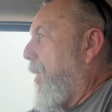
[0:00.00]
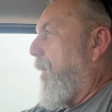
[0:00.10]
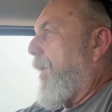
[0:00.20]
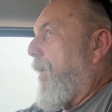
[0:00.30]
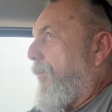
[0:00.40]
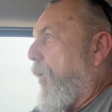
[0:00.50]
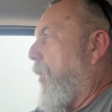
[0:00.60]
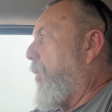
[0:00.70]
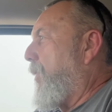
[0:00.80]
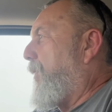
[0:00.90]
Yeah,
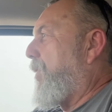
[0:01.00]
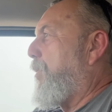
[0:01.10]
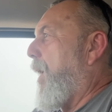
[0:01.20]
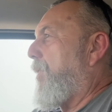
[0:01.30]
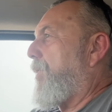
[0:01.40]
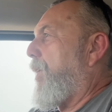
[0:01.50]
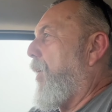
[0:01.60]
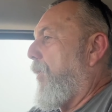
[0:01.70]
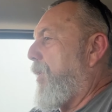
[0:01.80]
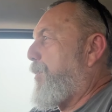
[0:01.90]
450 miles to
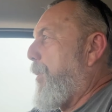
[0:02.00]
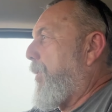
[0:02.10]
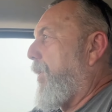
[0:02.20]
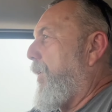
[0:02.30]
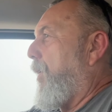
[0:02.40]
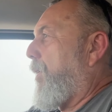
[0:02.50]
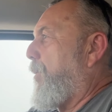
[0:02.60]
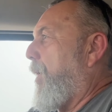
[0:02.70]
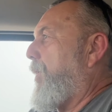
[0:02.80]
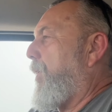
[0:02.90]
go. This baby can do it. Come
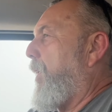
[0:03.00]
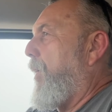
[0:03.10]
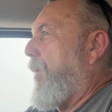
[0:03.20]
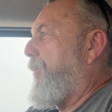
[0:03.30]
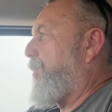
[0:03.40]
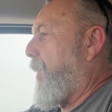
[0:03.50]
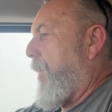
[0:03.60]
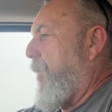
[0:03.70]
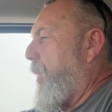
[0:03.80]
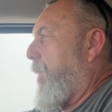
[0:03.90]
on, you can do it. I
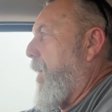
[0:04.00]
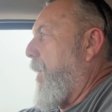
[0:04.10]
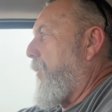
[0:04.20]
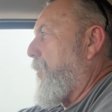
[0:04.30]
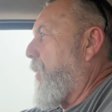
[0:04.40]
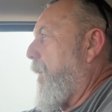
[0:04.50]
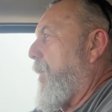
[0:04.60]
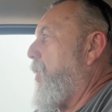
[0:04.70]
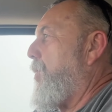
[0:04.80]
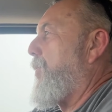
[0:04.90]
know you can. I know you